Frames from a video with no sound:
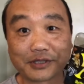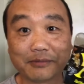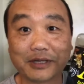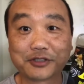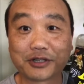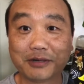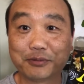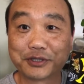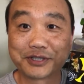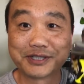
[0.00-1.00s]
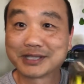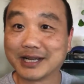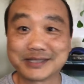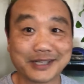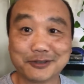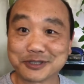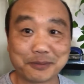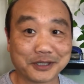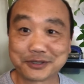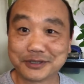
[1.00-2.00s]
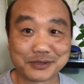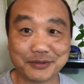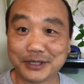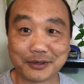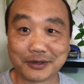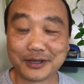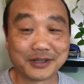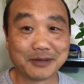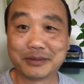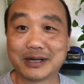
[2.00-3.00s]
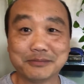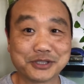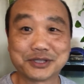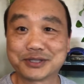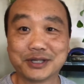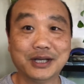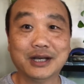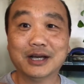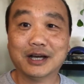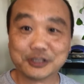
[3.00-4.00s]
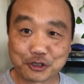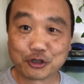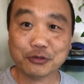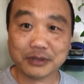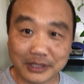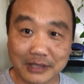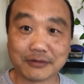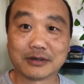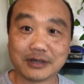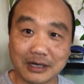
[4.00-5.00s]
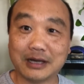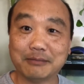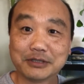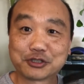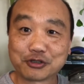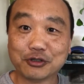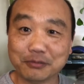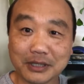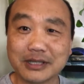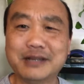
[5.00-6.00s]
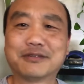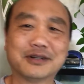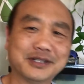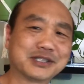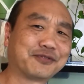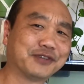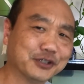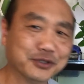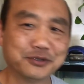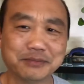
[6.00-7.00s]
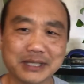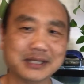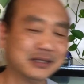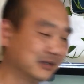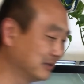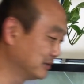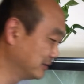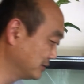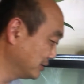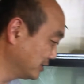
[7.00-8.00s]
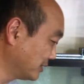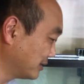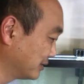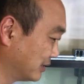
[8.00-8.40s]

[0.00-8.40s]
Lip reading: I'm not trying to push these guys. They don't sponsor this video or anything, but I'm just a true believer. I'm a true believer in this food, man. Yeah.